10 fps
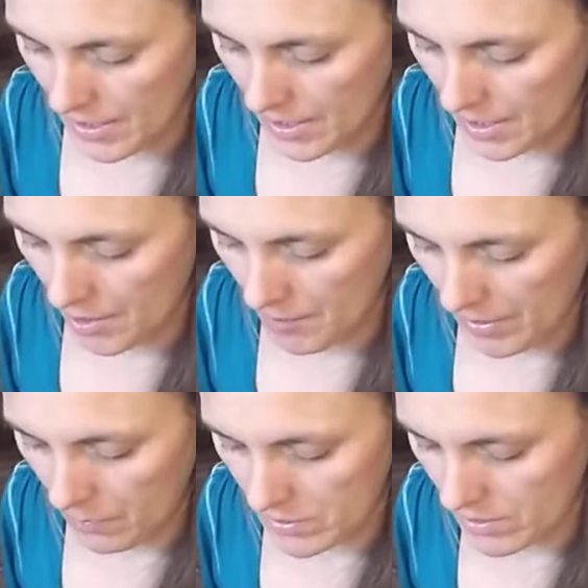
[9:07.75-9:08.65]

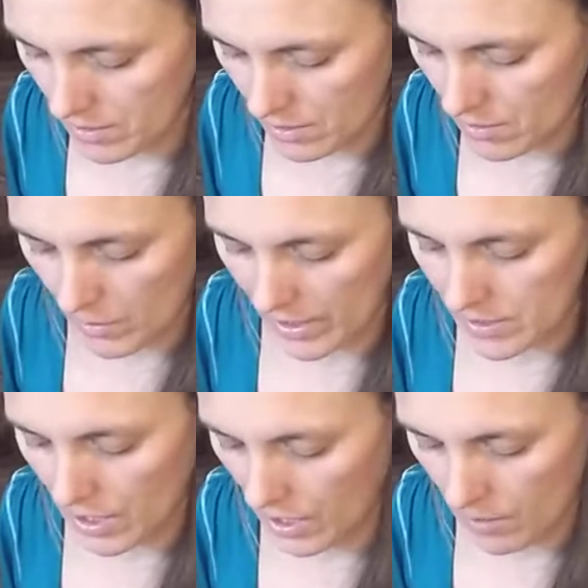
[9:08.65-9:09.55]
It wasn't the right
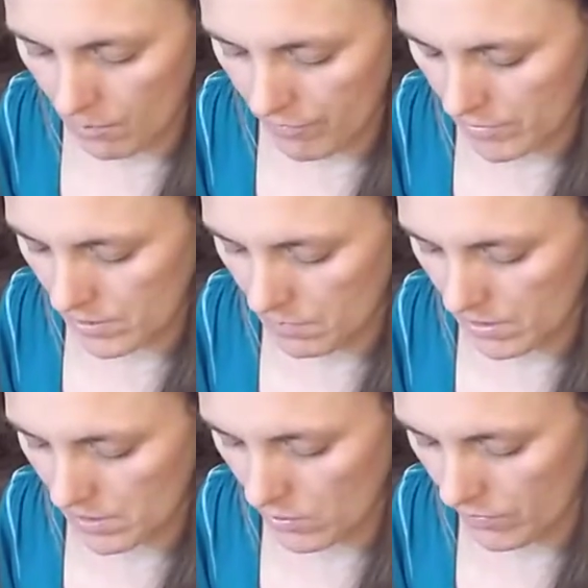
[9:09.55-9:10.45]
time for
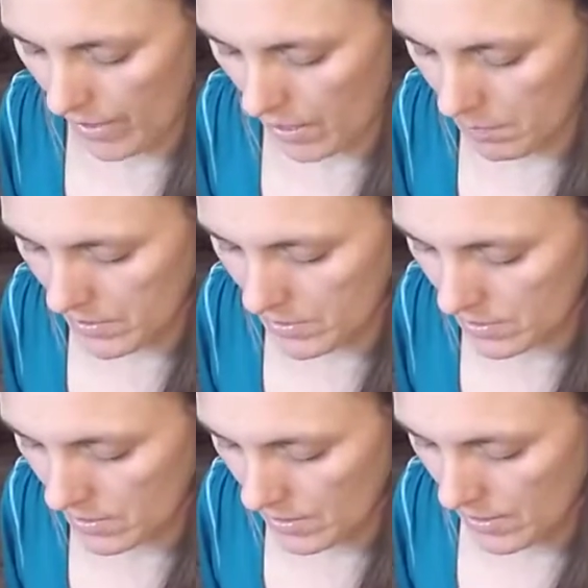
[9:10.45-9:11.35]
something to have happened.
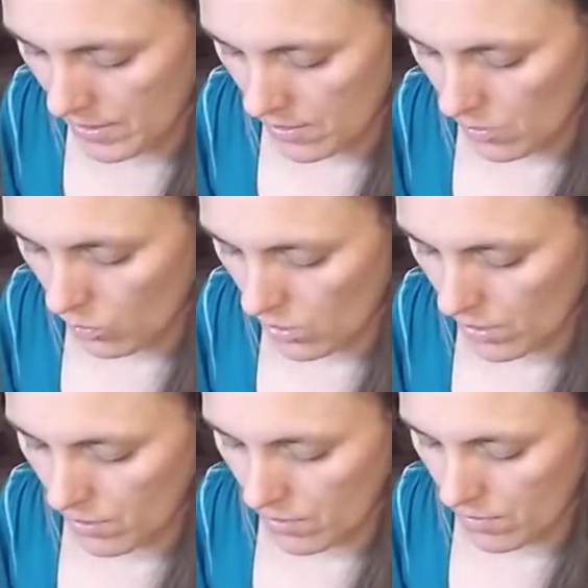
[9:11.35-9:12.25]
Or,